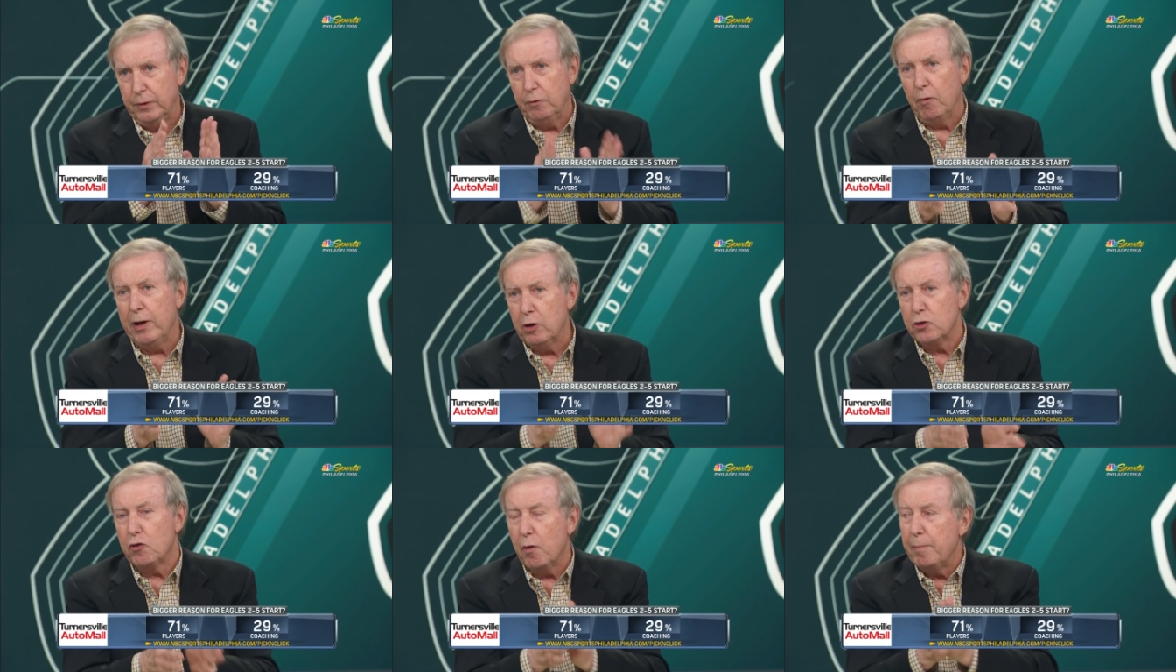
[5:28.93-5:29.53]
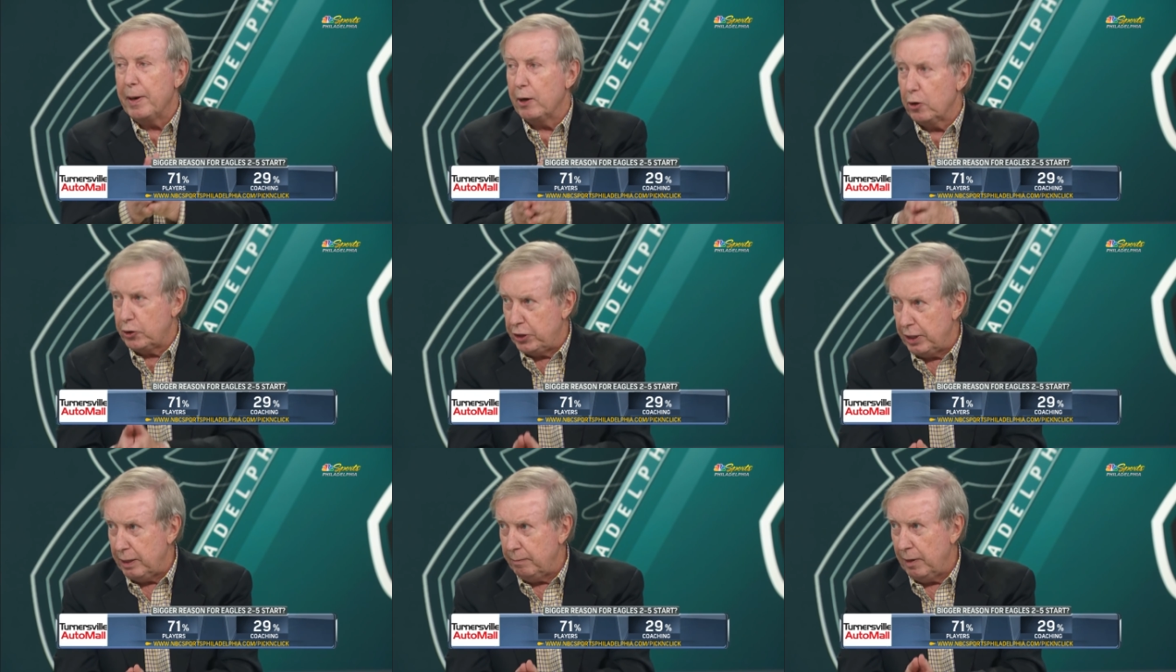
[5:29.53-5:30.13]
The Raiders are a better
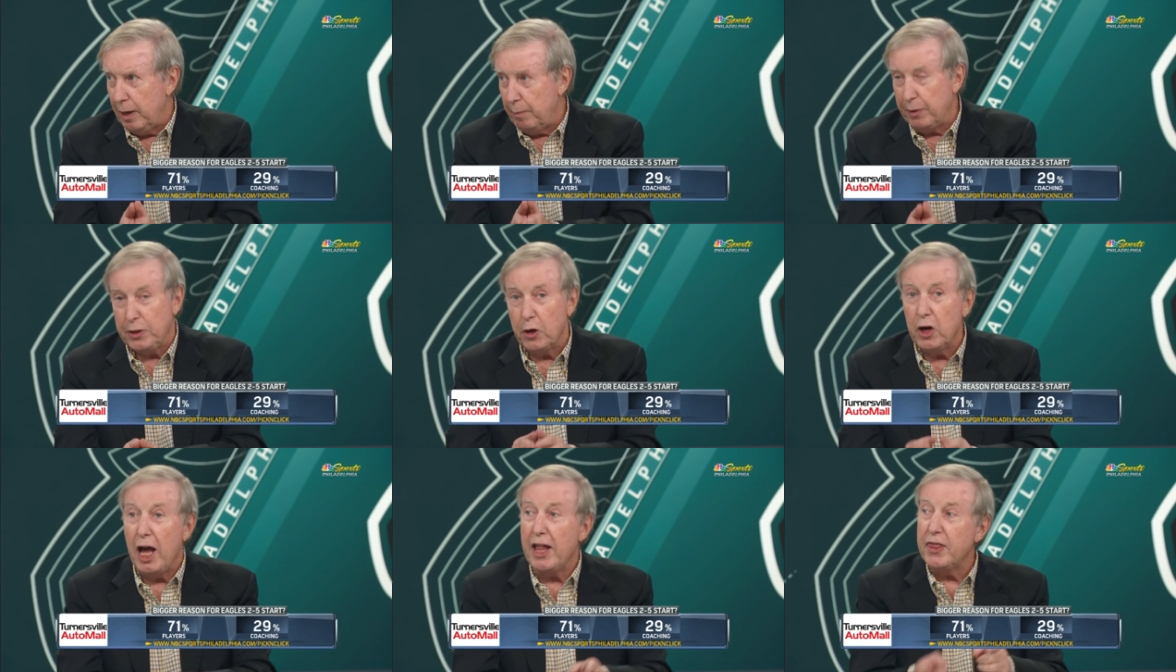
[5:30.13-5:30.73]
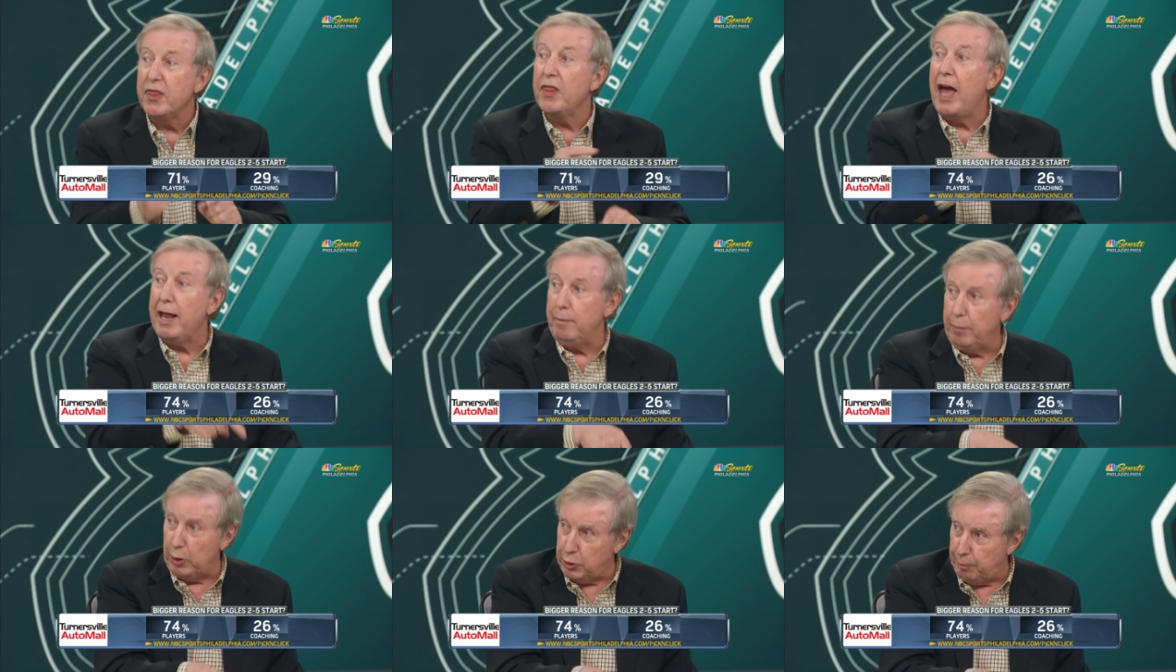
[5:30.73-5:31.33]
team, but they're not
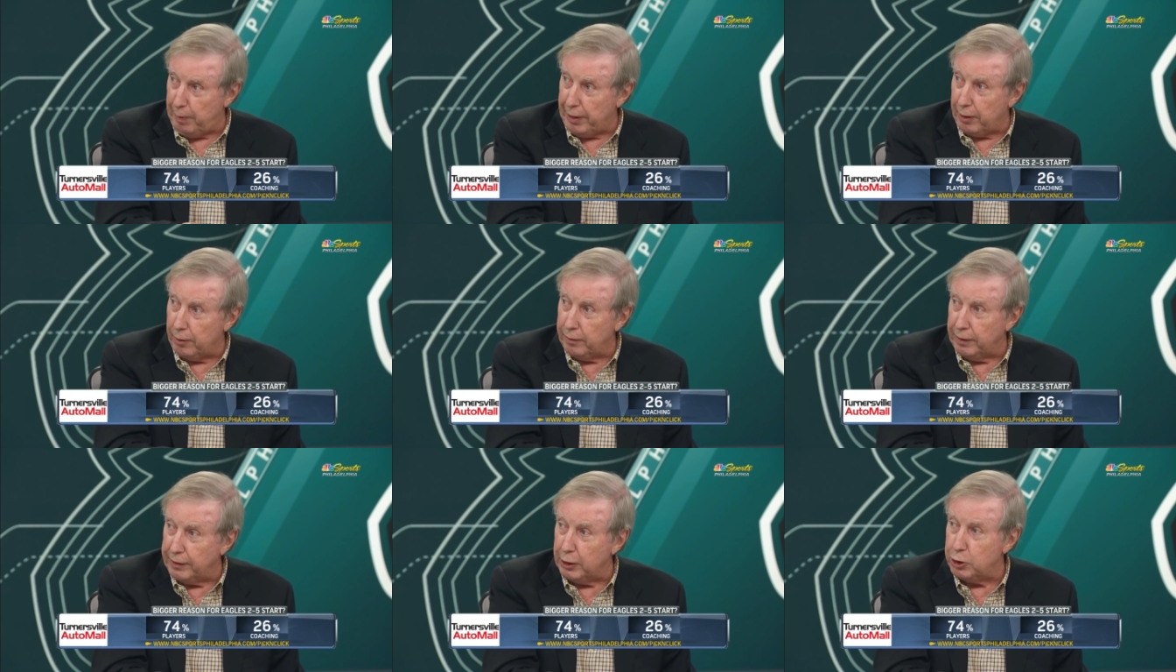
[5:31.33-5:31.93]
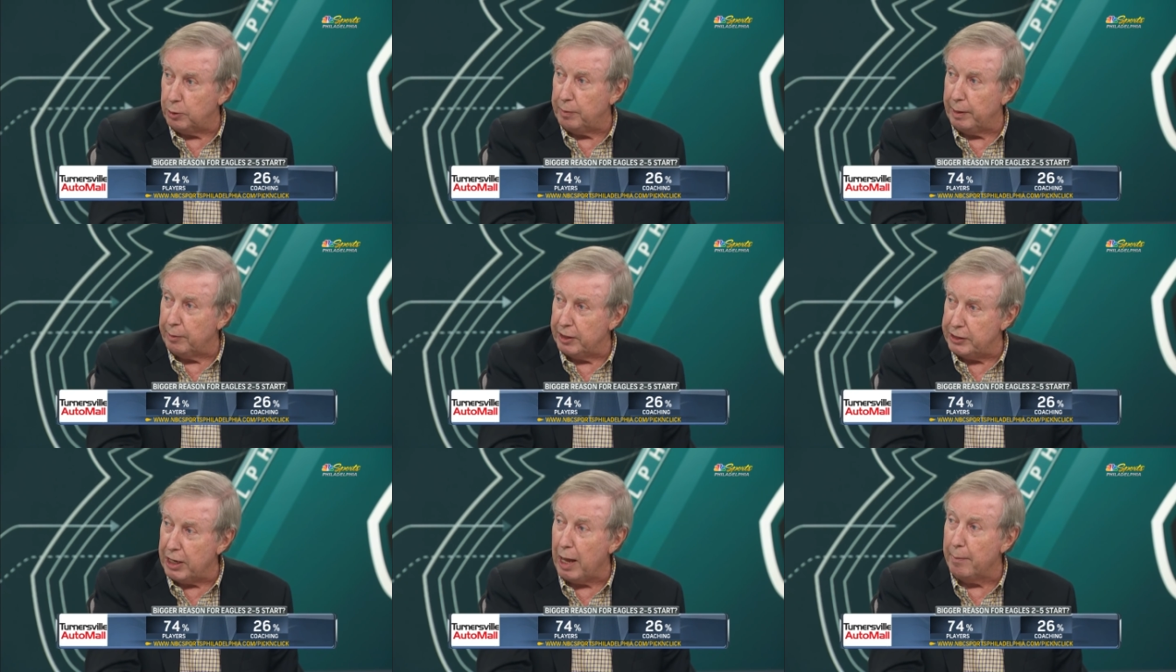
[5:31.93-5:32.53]
that much better that they should be able
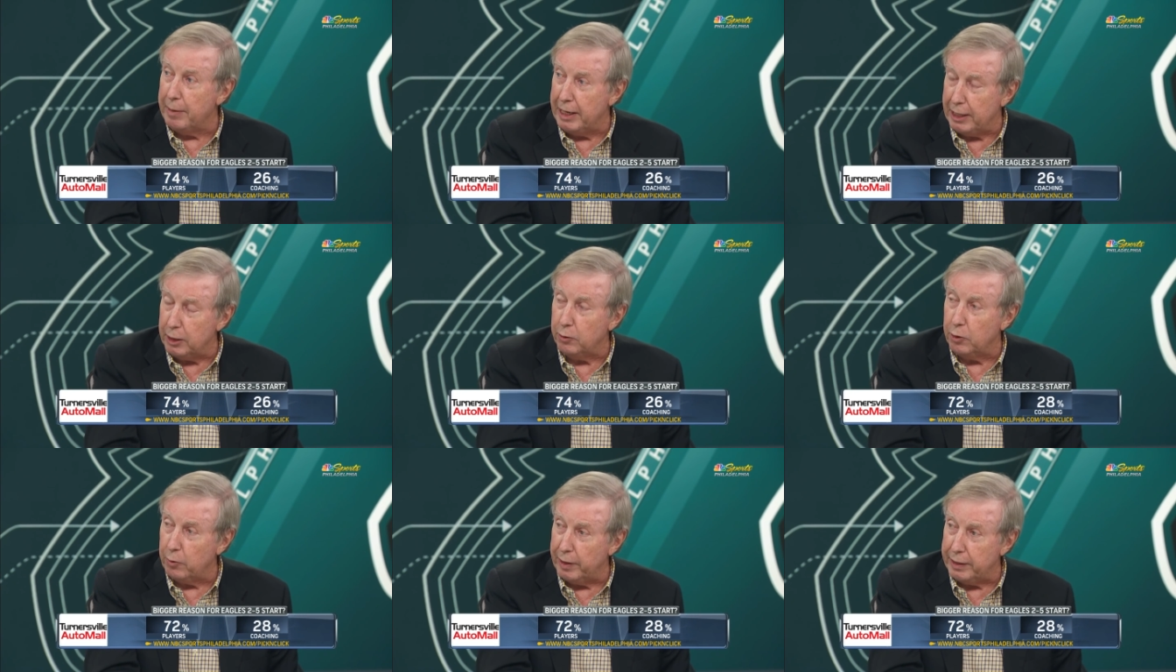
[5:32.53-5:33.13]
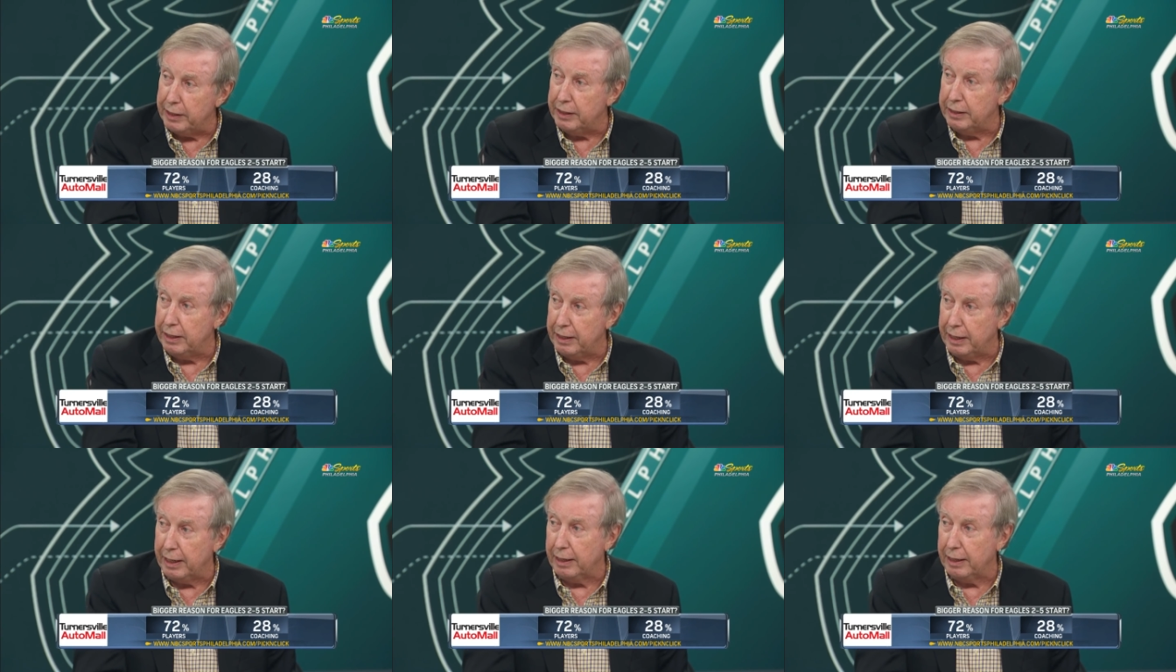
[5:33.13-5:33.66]
Absolutely. to dominate yeah. you the way they did today.